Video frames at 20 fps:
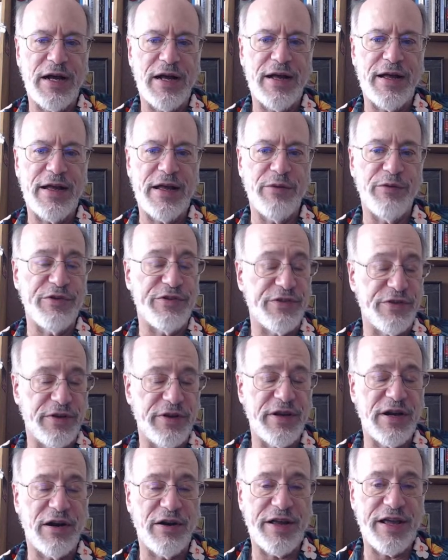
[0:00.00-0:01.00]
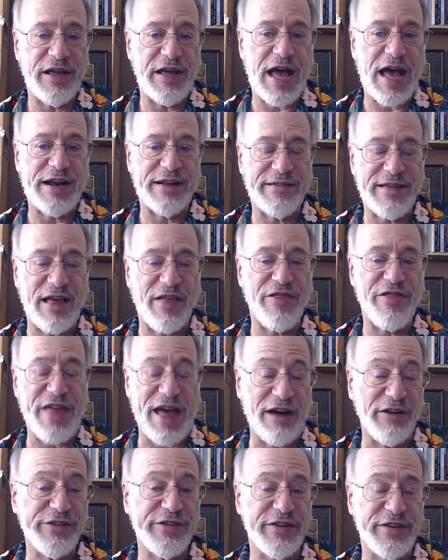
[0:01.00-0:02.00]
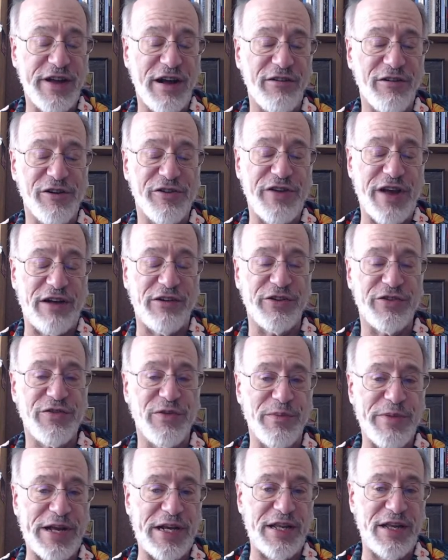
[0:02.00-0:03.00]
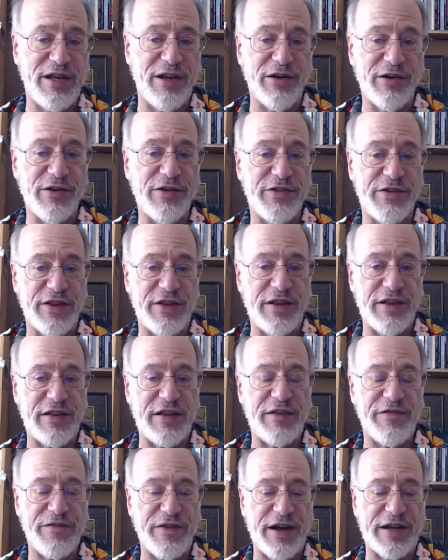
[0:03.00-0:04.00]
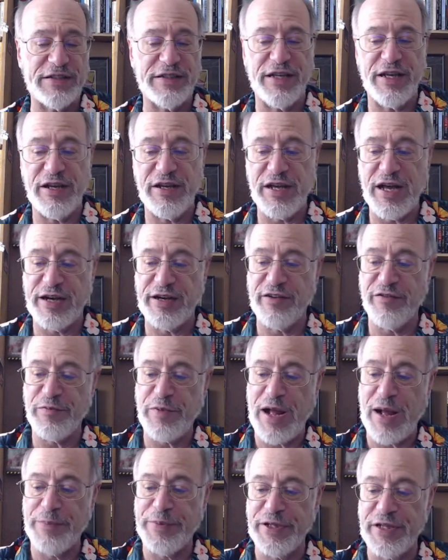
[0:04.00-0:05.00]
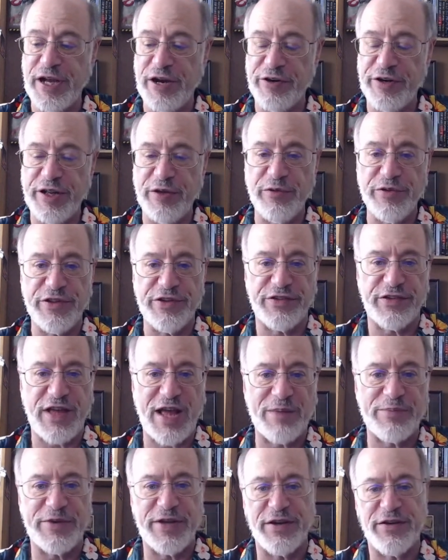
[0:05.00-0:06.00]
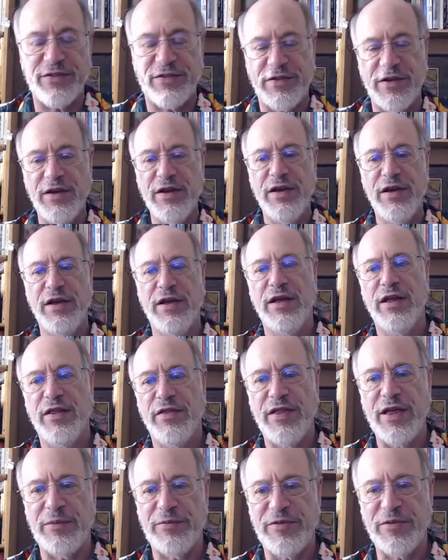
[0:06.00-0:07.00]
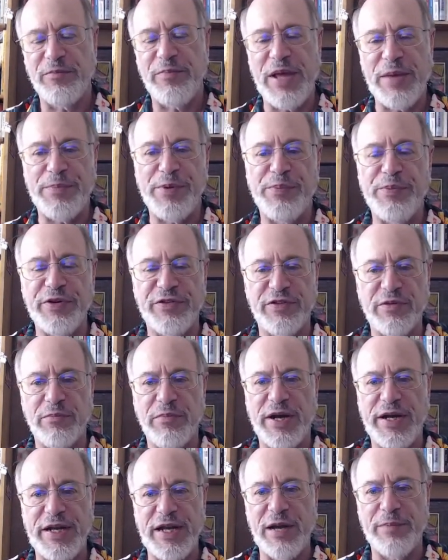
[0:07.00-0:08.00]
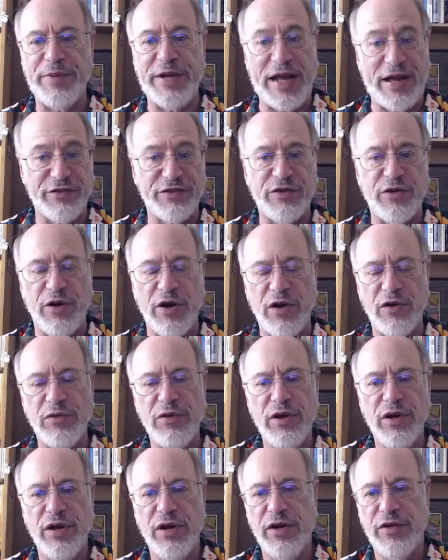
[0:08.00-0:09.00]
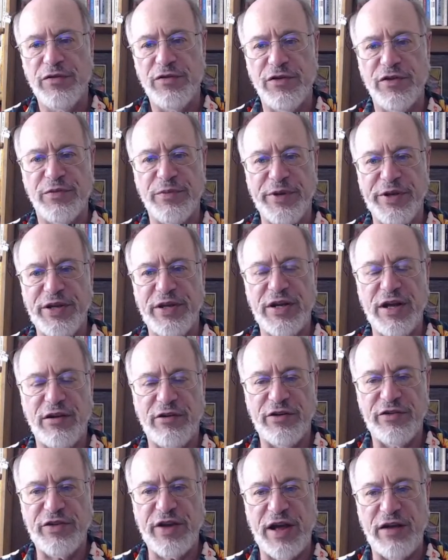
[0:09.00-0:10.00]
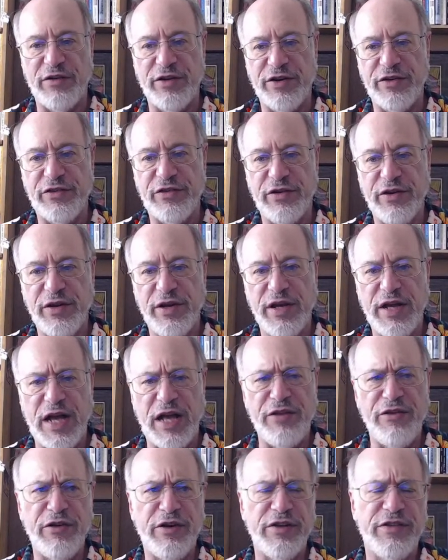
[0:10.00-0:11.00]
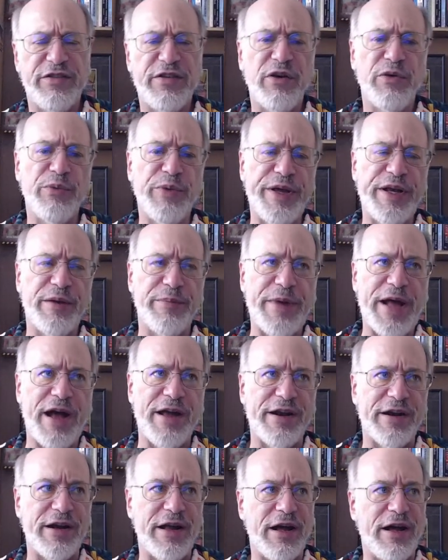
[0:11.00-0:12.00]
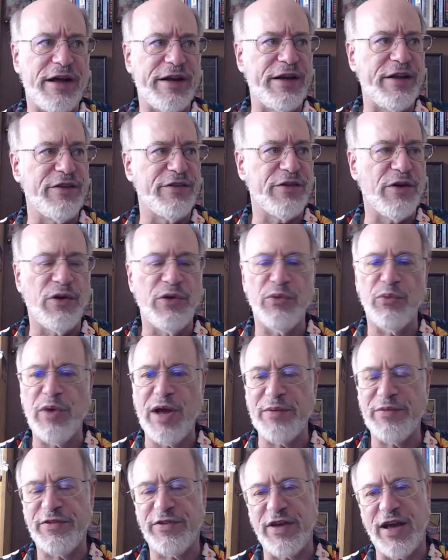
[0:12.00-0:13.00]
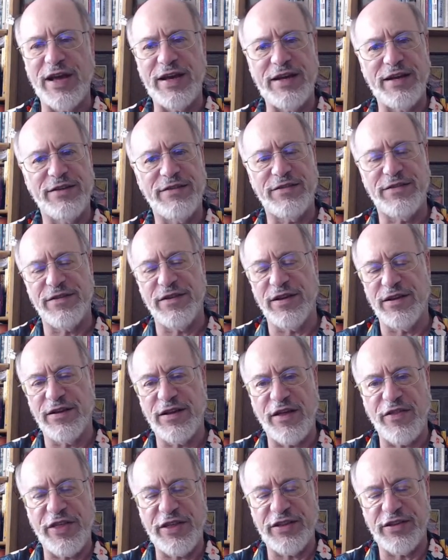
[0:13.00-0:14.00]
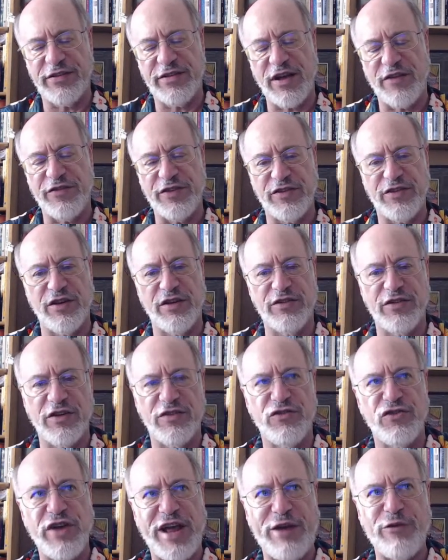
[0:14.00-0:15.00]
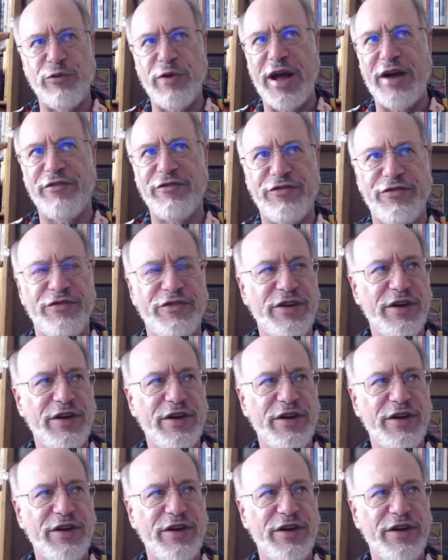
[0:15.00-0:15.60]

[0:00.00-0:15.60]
It was, he had a $10,000 challenge for many years, and they finally got enough popularity with the skeptics that some people put some money up in escrow for his $1 Million Challenge. And you can still read about it on his old website. I think the stuff is still the jref.edu,